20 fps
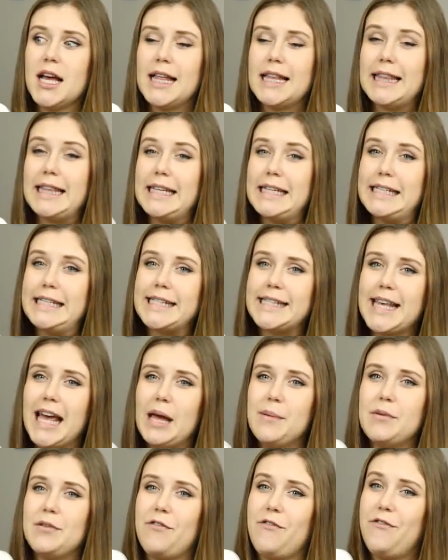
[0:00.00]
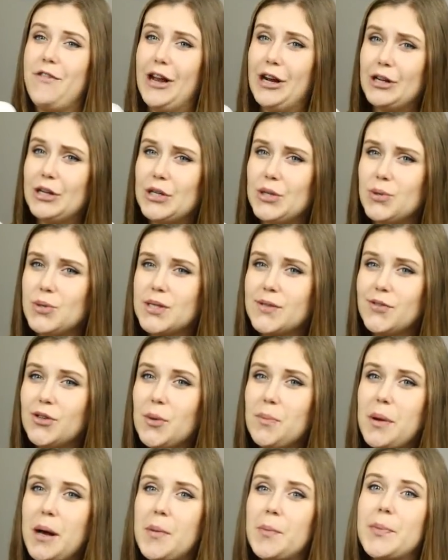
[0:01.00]
this came in very
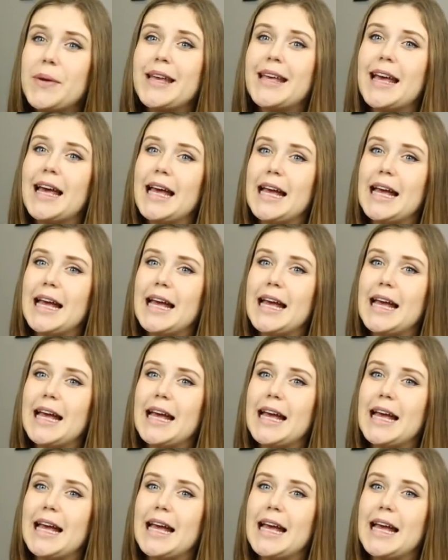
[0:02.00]
useful pumping